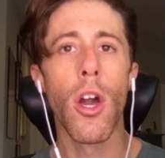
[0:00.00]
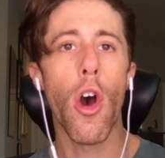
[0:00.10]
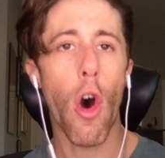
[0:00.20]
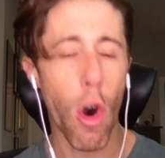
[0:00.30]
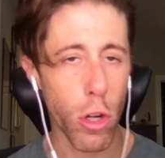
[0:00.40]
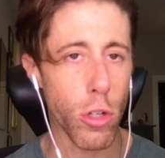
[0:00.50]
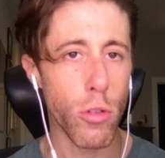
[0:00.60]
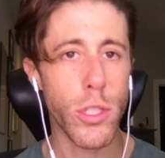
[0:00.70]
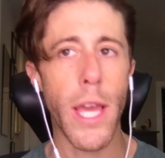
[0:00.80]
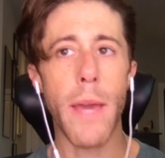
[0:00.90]

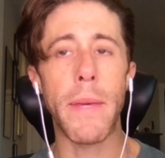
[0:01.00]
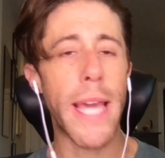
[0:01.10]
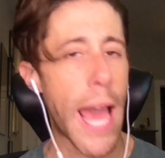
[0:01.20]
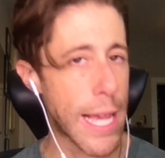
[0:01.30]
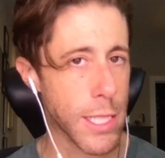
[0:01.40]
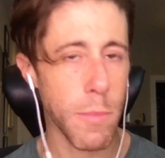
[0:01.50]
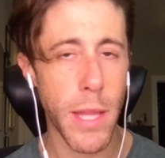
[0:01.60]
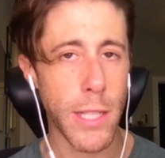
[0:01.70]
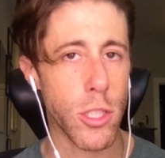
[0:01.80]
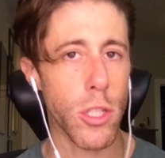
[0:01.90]
hard-nosed game, he has some of
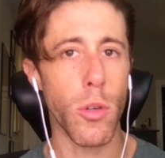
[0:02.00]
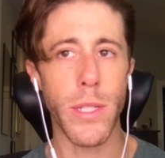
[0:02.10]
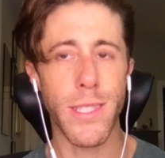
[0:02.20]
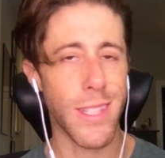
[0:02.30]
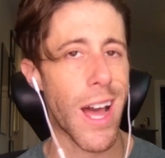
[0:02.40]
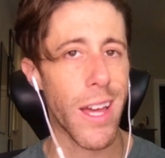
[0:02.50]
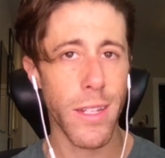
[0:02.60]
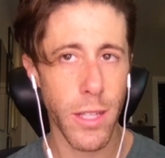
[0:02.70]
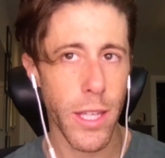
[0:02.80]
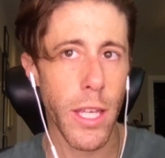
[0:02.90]
that too. He's not,
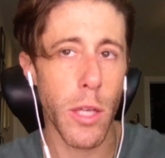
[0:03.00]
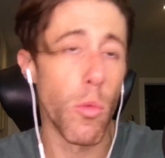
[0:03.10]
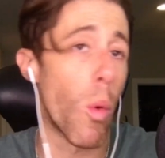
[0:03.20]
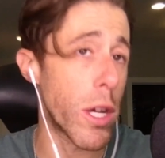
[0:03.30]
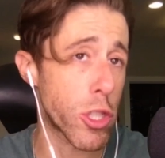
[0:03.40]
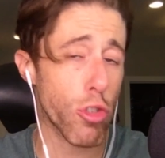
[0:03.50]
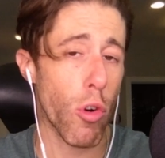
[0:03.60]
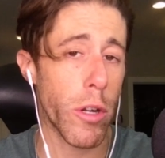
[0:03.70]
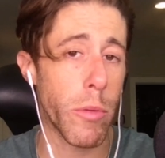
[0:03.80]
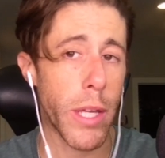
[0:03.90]
like, he was
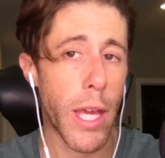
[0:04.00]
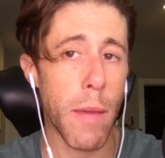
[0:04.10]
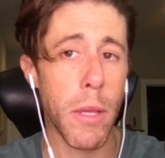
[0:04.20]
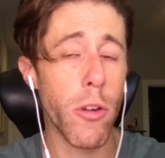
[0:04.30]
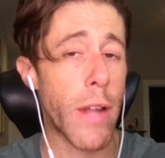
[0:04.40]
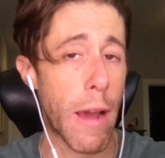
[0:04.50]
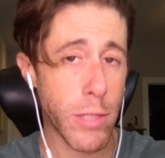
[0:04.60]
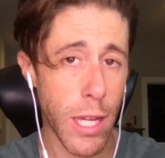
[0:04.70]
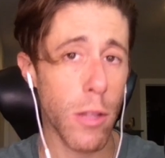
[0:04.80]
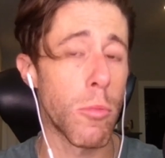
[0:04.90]
scrawny when he came here. Now he's
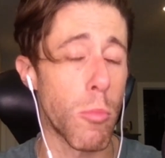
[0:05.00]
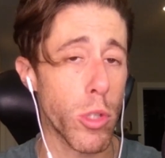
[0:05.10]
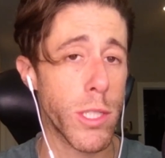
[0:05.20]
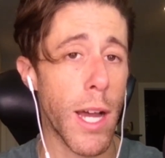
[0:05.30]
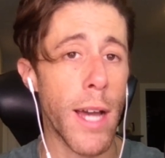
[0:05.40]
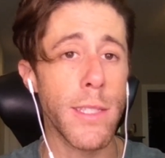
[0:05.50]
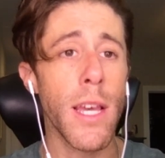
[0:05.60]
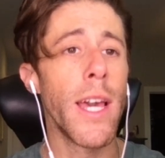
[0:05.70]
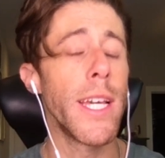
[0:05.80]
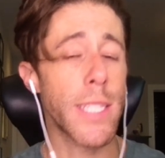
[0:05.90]
got a little more size.
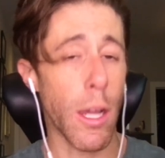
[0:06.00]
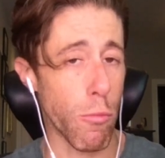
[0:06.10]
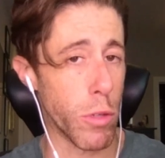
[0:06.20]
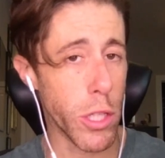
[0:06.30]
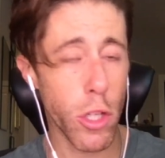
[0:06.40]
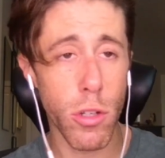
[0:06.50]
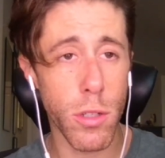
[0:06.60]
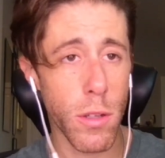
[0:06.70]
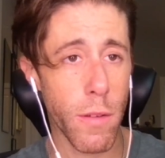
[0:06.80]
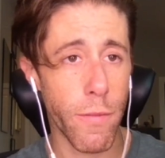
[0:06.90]
He's got really
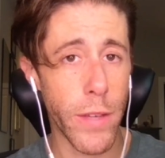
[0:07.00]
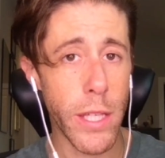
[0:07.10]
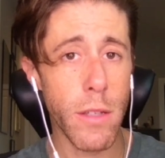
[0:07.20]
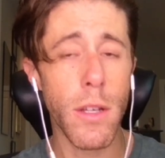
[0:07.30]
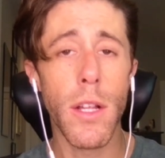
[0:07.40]
good feet.